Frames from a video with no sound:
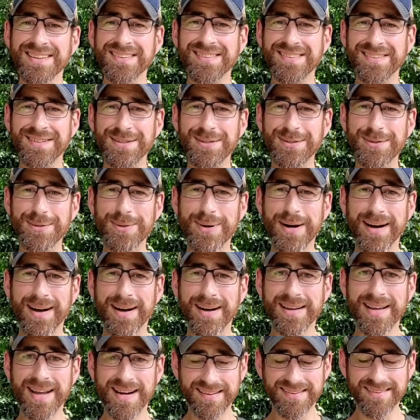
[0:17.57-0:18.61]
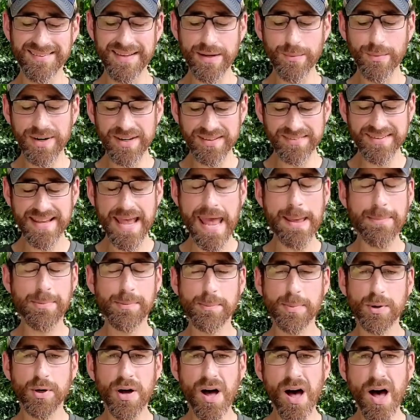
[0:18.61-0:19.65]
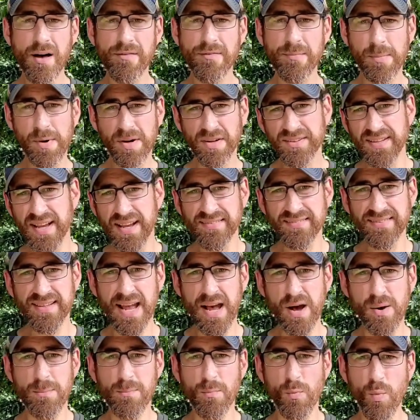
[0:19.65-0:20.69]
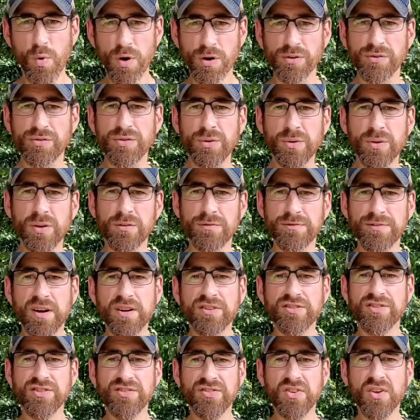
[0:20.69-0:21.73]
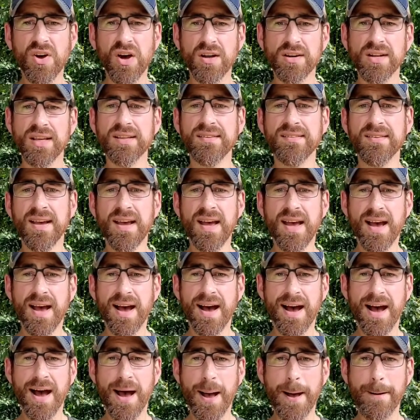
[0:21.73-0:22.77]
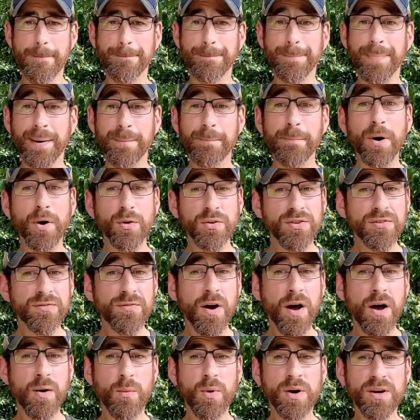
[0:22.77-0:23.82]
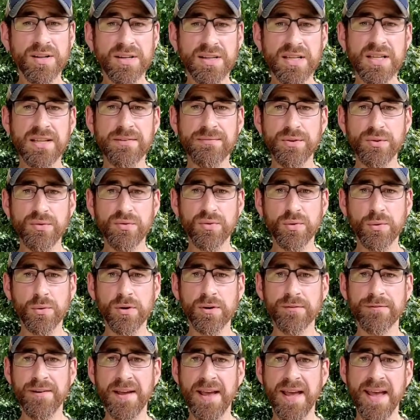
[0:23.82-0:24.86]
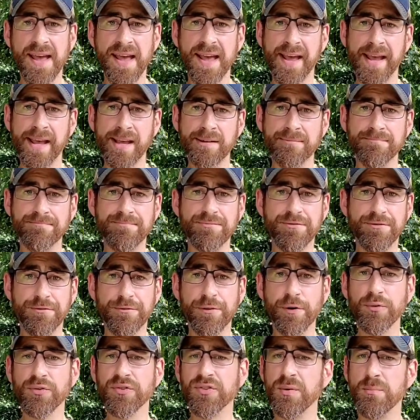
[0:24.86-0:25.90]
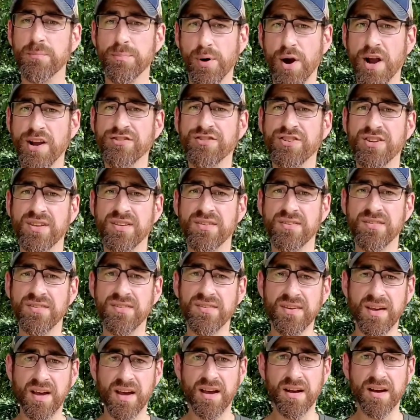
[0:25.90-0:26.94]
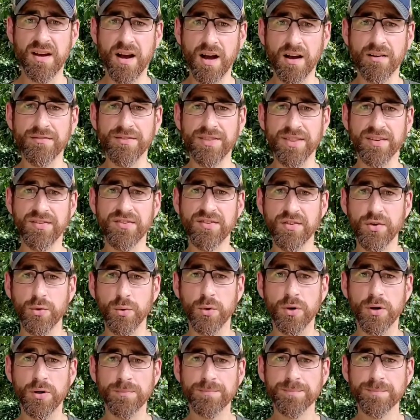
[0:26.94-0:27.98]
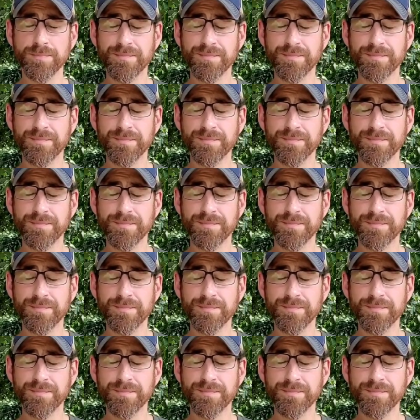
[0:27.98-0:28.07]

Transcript: to kind of see what it's capable of. I'm going to test out one or two little functions on it, but most of all I wanted to give you sort of a first impressions of this tool.